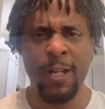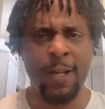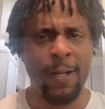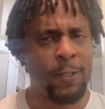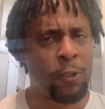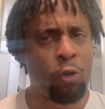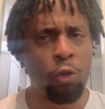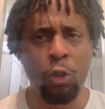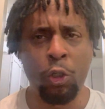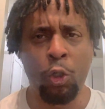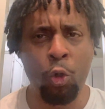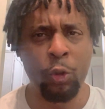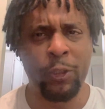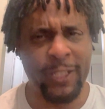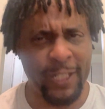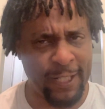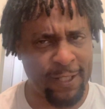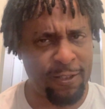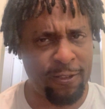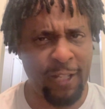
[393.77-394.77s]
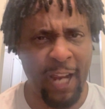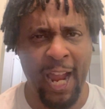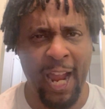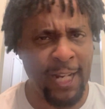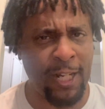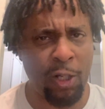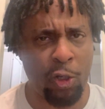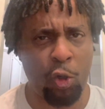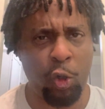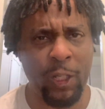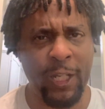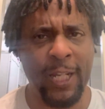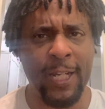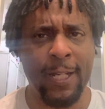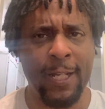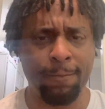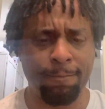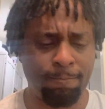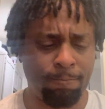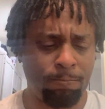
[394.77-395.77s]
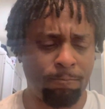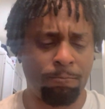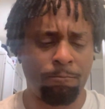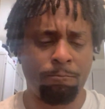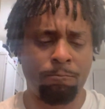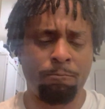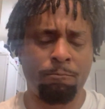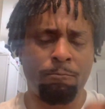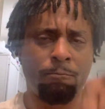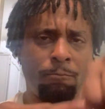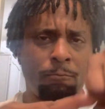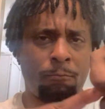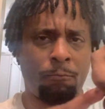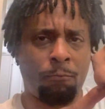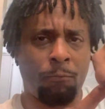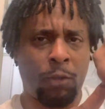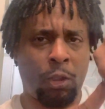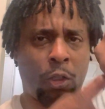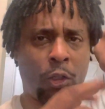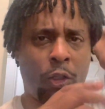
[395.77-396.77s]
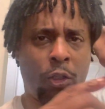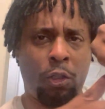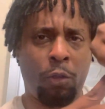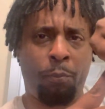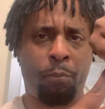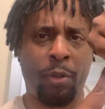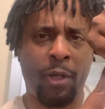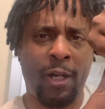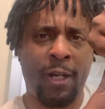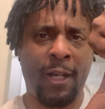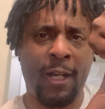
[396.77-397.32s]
Coochie is tight and clean. You put it